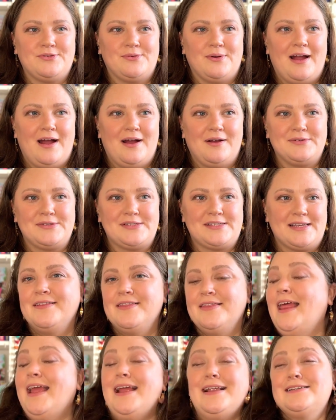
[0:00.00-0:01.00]
to her house.
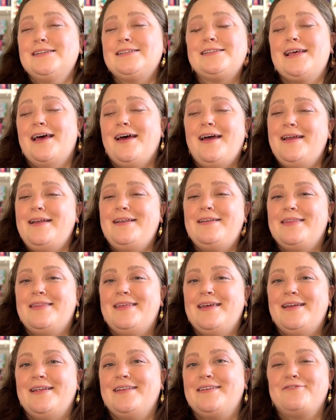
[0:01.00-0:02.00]
They decide
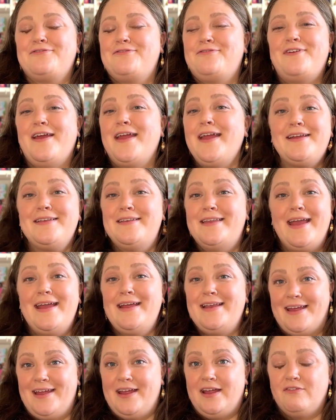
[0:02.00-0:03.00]
that fake
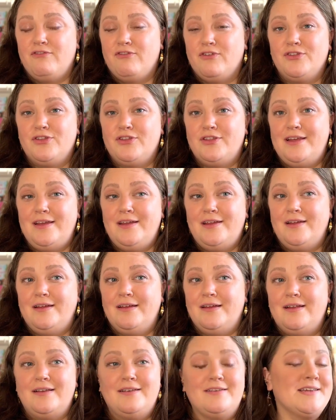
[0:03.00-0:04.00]
dating for
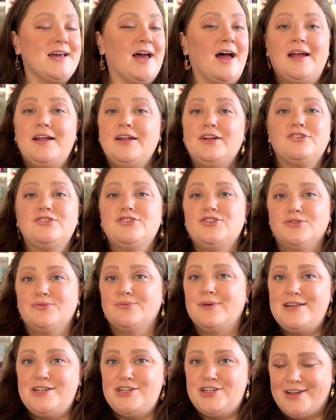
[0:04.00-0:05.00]
the entire
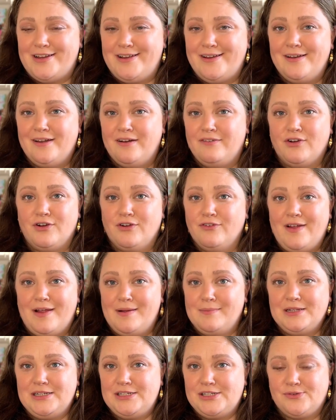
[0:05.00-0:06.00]
duration of her
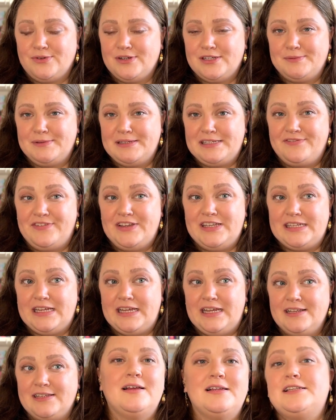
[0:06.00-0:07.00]
family's Christmas
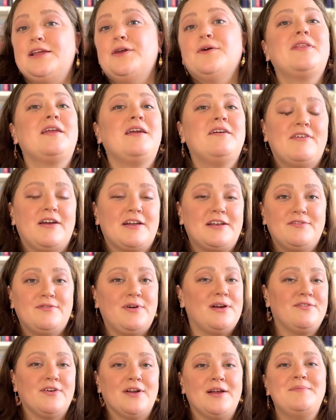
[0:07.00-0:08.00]
visit is the only effective
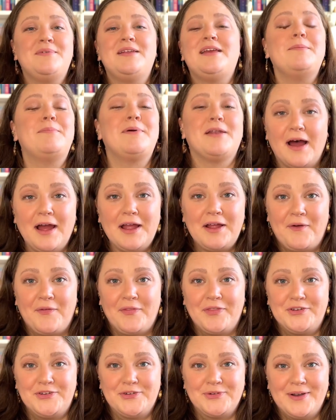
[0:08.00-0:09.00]
way for him to keep an eye on
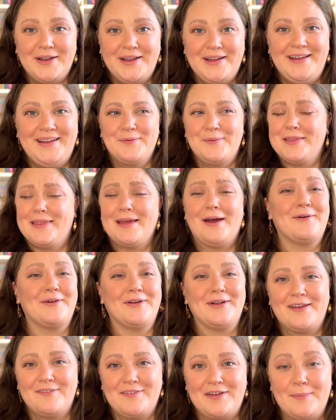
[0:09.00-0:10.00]
the tree without her
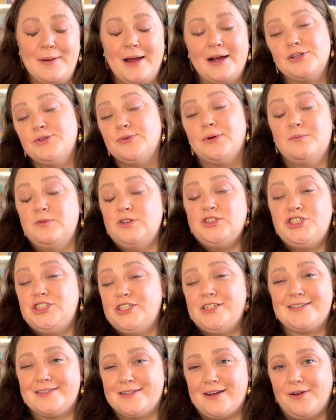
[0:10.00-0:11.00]
giving it back to him, which she
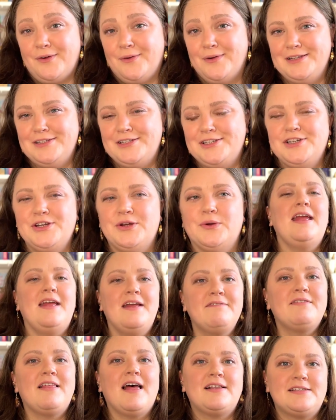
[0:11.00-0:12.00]
is not going to do.
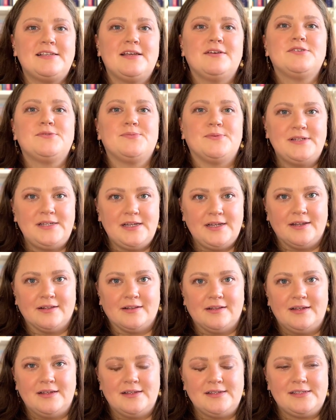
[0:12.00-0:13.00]
If that sounds
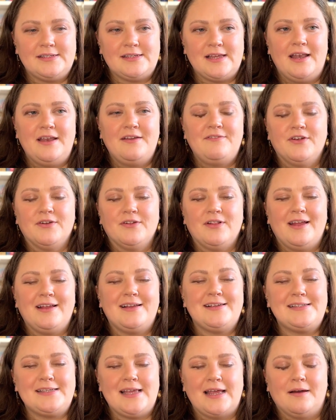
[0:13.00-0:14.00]
ridiculous, and if you're
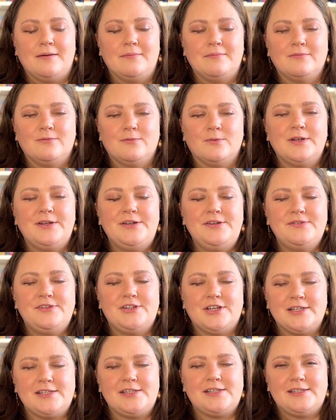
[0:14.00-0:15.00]
like, Sam, weren't you
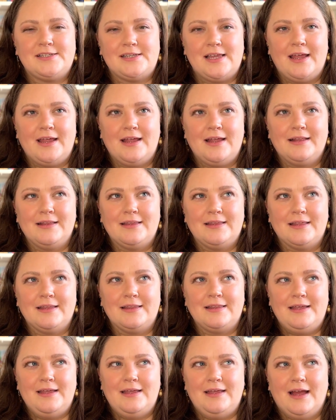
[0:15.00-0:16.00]
just saying that
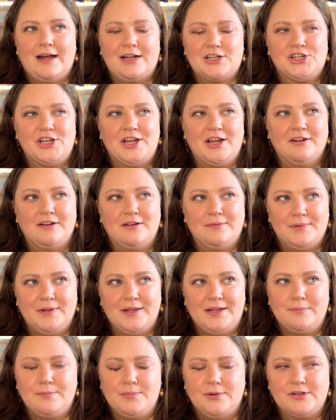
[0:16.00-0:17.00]
the Ashley Herring
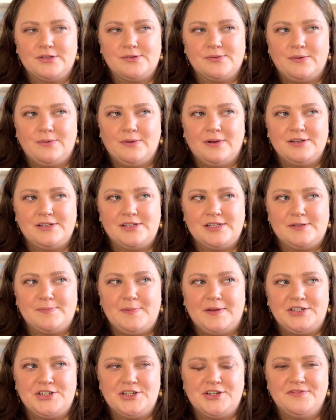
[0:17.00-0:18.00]
Blake books required
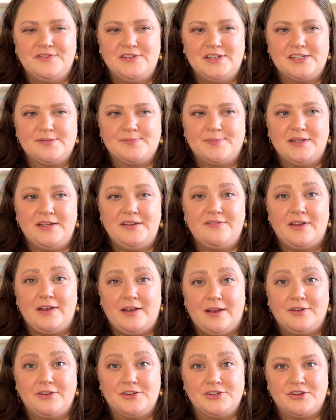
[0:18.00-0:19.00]
suspension of disbelief, and
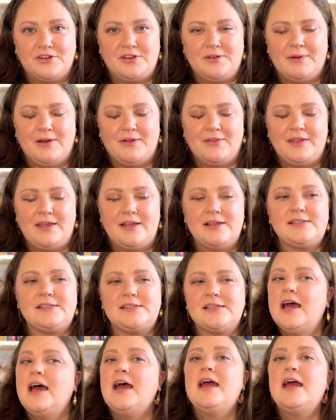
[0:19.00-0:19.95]
now you're talking about this?